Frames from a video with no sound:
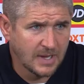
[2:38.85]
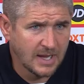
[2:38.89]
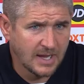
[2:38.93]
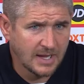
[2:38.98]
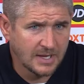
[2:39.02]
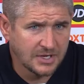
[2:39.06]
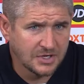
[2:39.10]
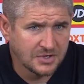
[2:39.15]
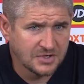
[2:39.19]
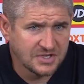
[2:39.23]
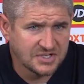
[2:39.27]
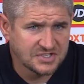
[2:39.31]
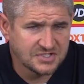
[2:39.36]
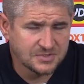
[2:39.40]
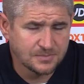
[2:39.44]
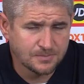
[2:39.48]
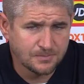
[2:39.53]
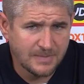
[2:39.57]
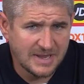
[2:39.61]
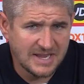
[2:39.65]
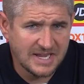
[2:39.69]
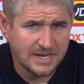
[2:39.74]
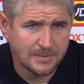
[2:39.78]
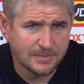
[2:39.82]
Uh, you need to
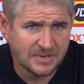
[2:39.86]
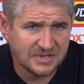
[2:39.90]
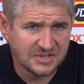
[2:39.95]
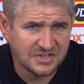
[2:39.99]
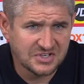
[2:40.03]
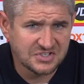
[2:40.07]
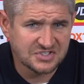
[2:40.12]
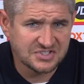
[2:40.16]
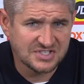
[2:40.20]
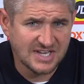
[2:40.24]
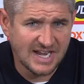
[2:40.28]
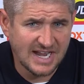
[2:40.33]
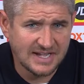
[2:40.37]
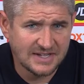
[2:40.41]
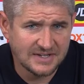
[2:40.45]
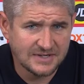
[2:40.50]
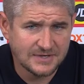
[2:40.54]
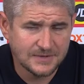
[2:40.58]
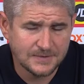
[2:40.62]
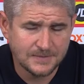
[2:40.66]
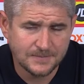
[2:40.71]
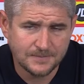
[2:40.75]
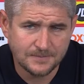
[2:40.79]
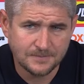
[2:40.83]
make them
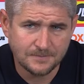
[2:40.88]
understand.